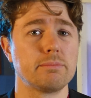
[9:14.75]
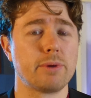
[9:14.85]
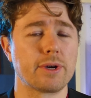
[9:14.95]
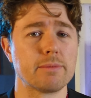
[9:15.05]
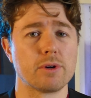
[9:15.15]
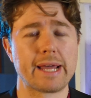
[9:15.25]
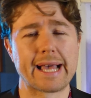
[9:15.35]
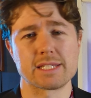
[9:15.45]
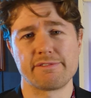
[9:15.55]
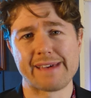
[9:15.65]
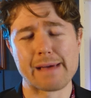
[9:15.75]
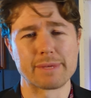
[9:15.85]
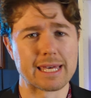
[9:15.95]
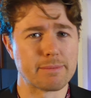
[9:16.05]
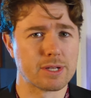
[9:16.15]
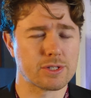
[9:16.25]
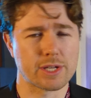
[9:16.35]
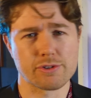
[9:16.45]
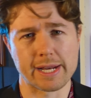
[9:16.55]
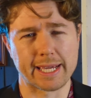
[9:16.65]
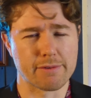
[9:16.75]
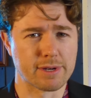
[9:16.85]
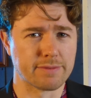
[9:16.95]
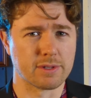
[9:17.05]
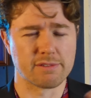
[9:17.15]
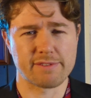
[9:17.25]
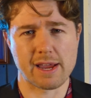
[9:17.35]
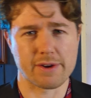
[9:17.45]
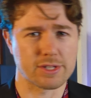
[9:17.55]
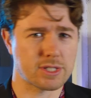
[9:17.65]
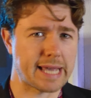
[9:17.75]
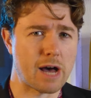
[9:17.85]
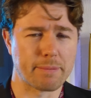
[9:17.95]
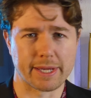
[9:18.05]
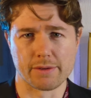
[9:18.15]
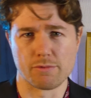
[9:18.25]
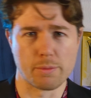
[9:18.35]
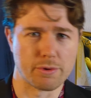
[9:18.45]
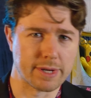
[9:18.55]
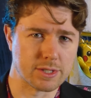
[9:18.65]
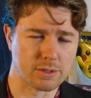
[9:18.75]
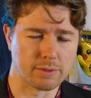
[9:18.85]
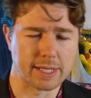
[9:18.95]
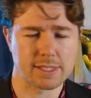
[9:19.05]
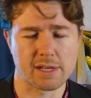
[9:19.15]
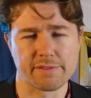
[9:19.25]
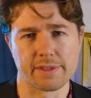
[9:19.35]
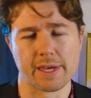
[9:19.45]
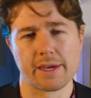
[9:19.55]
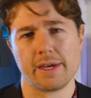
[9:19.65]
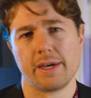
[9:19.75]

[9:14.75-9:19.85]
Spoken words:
Pokemon has a family image. They're trying to get rid of the nefarious scalping and robberies and all that stuff in there,